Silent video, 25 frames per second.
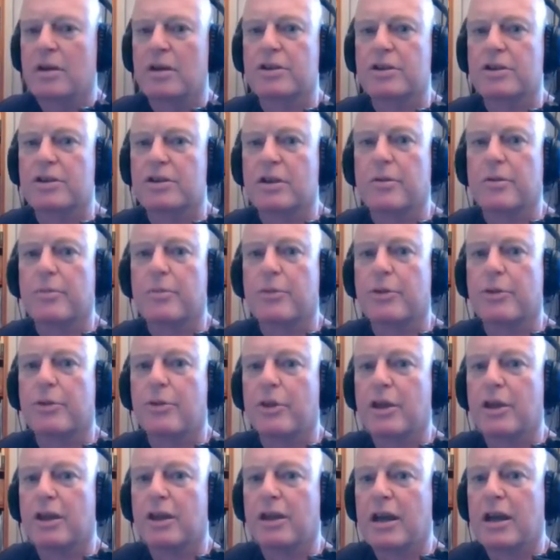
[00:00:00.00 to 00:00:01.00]
is
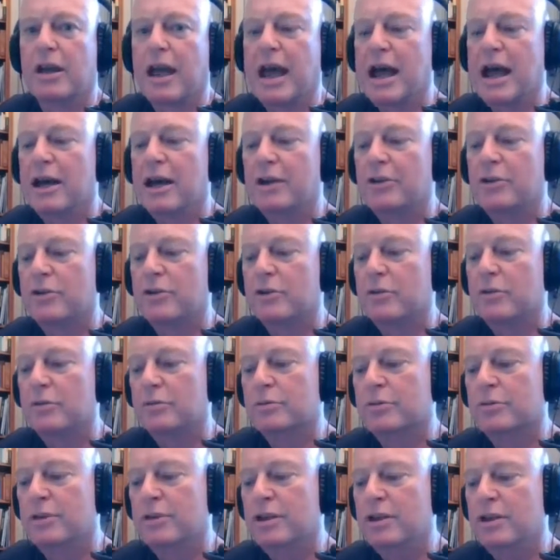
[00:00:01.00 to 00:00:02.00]
something I
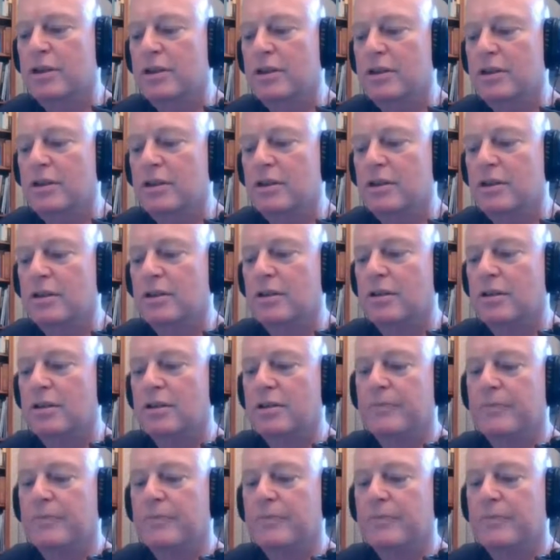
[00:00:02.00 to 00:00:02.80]
don't need.